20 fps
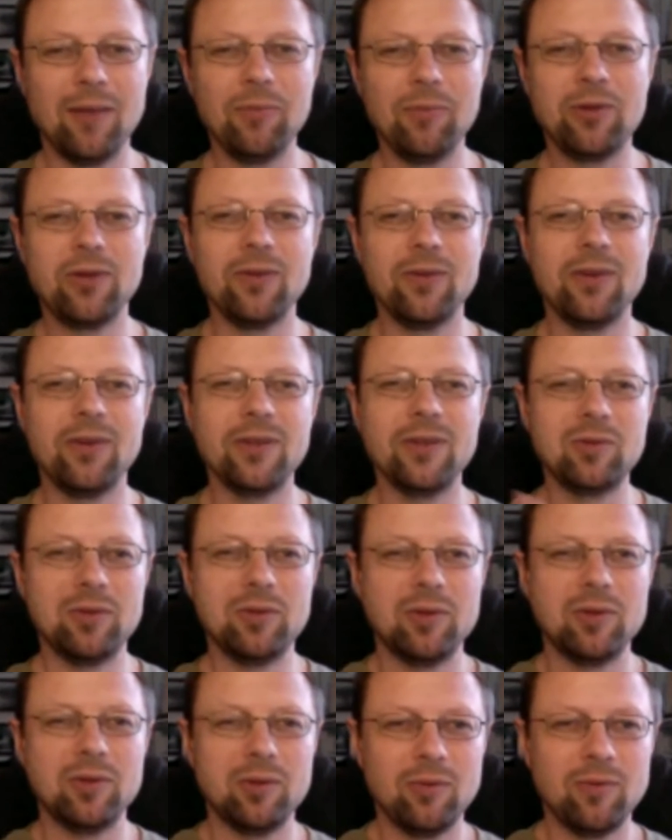come to
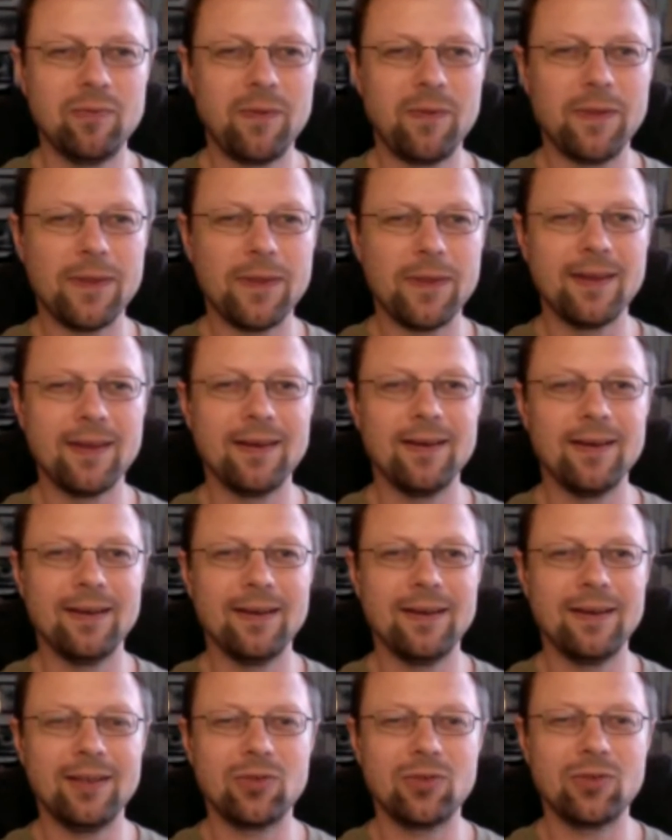this
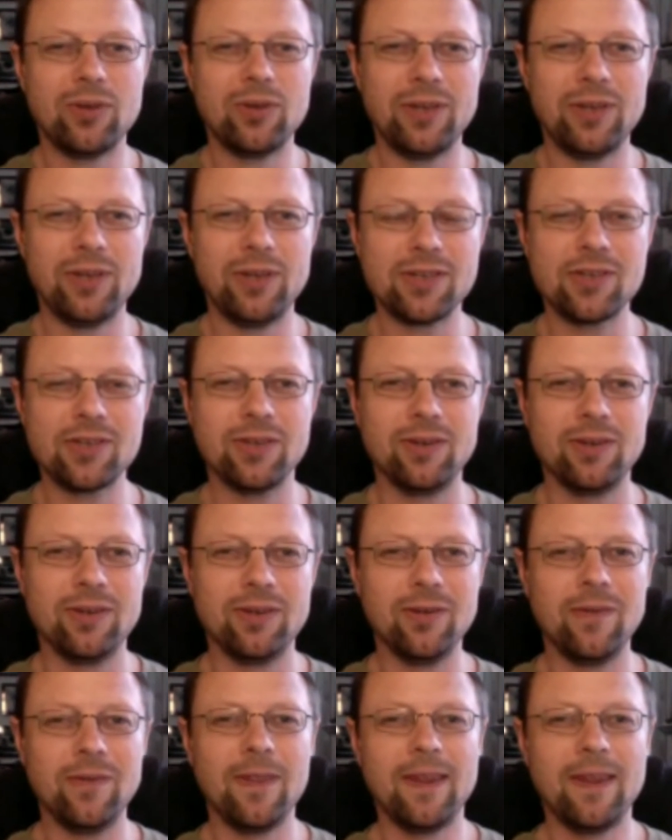
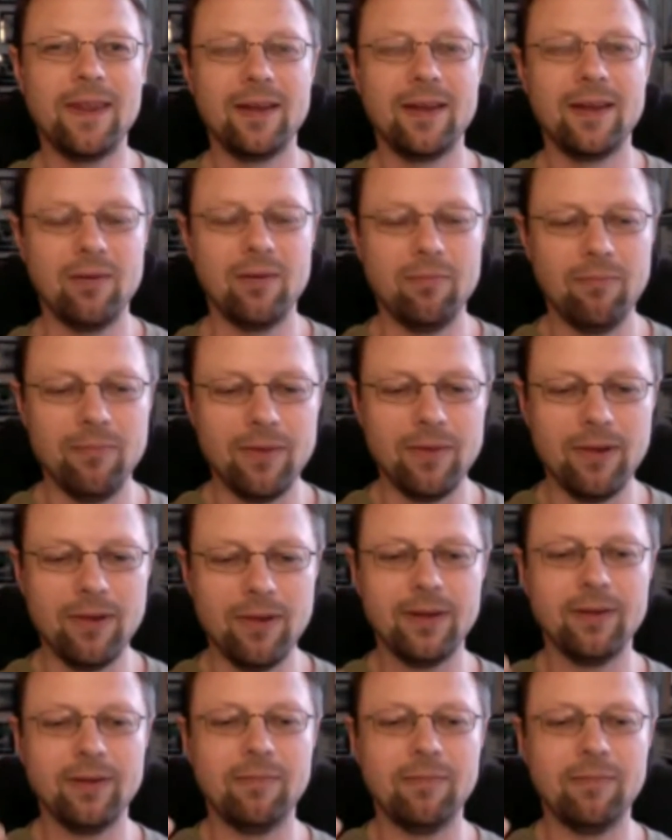traditional
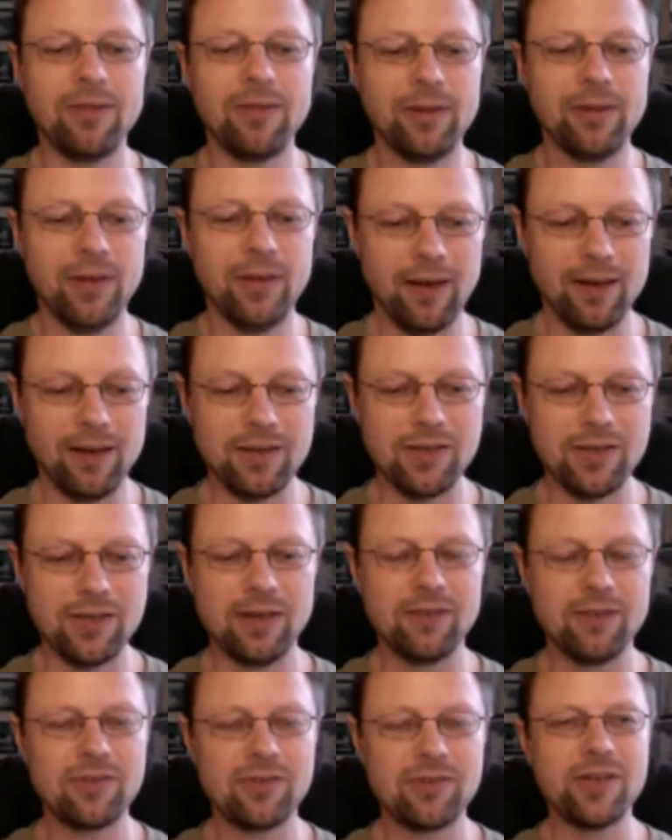
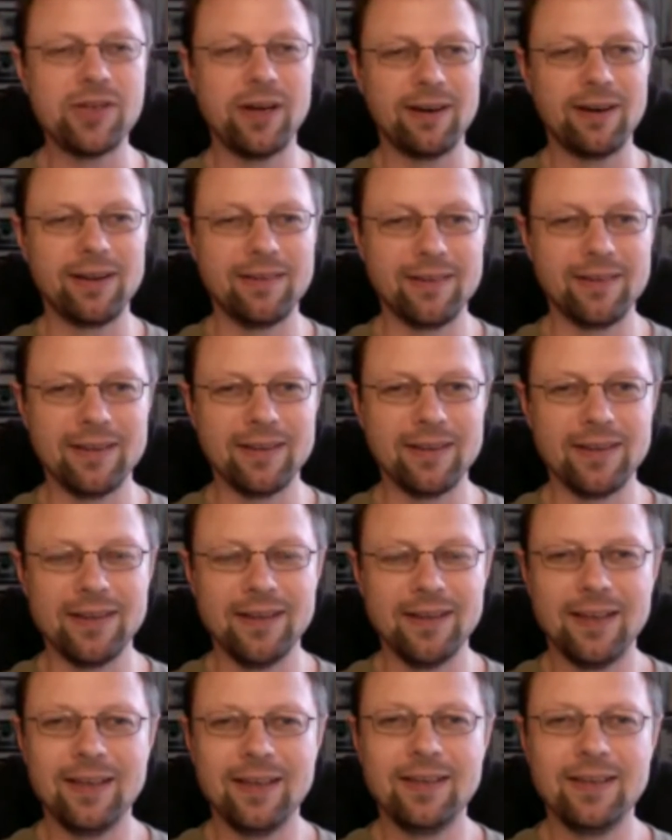methodology of sharing
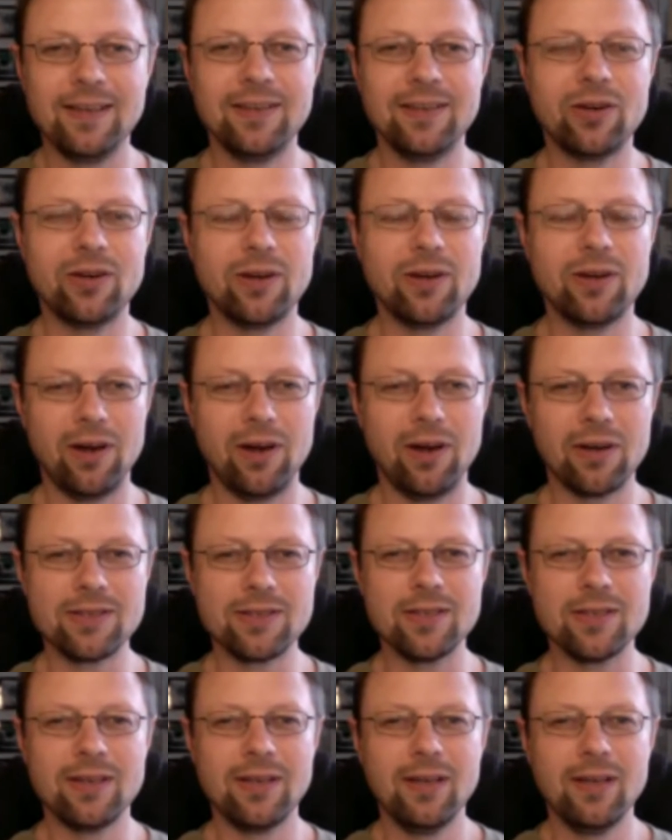the internal
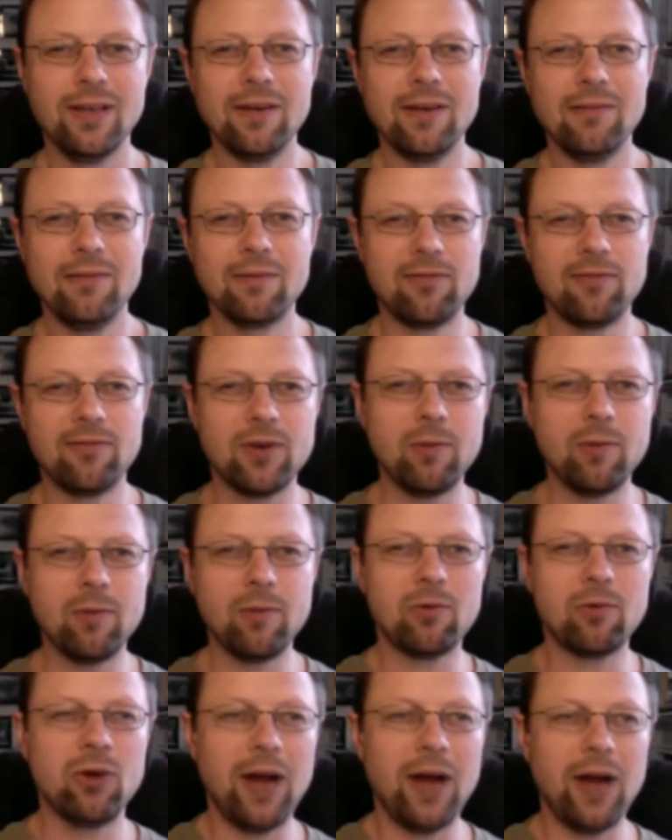arts from
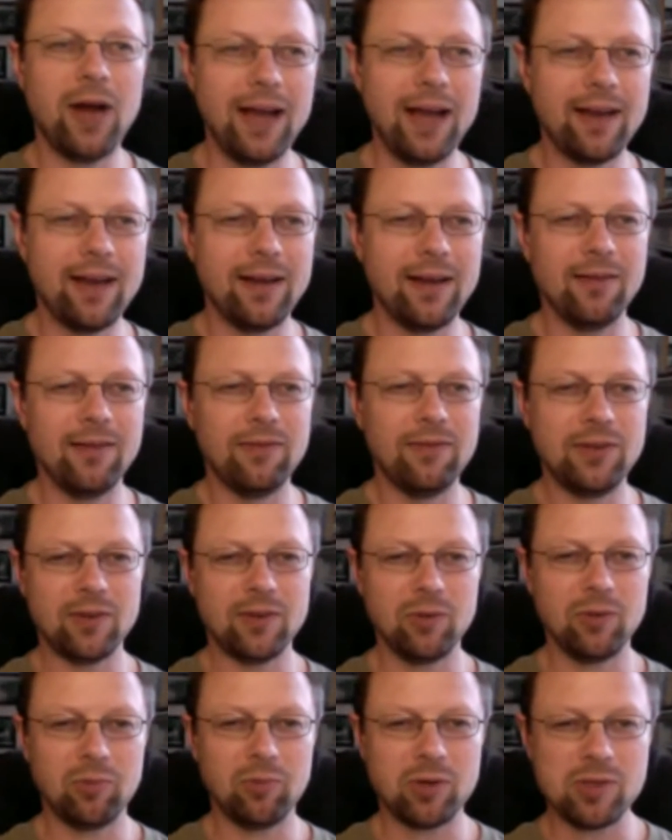a variety of
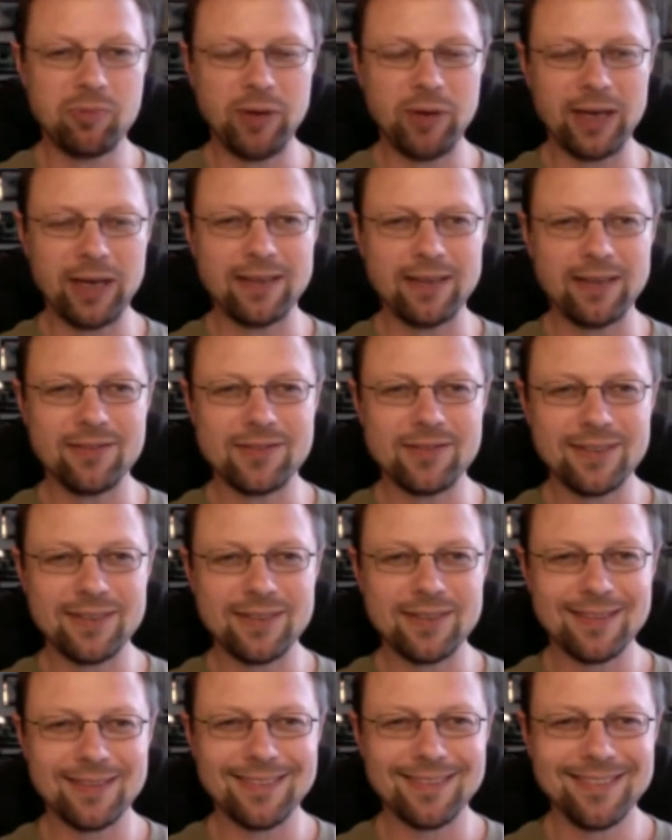different
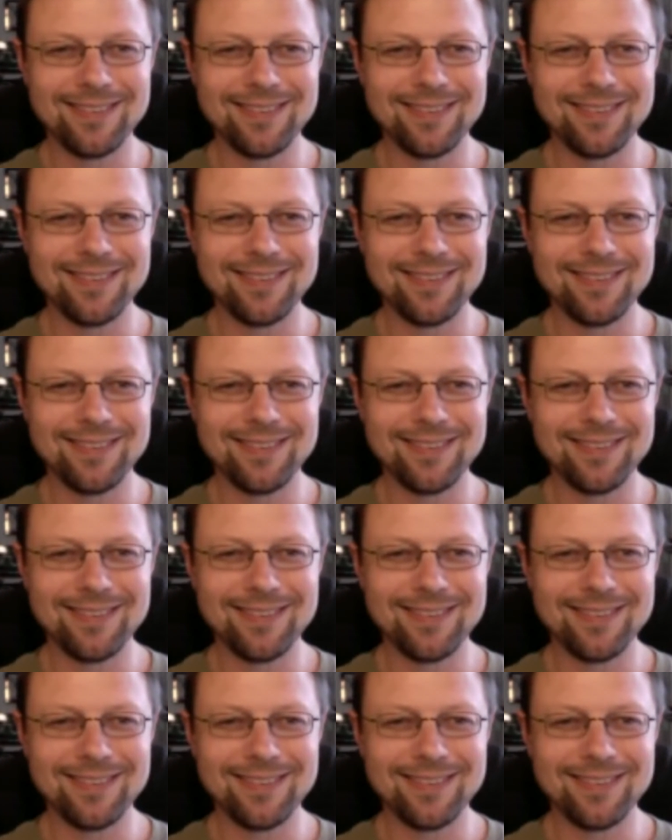perspectives.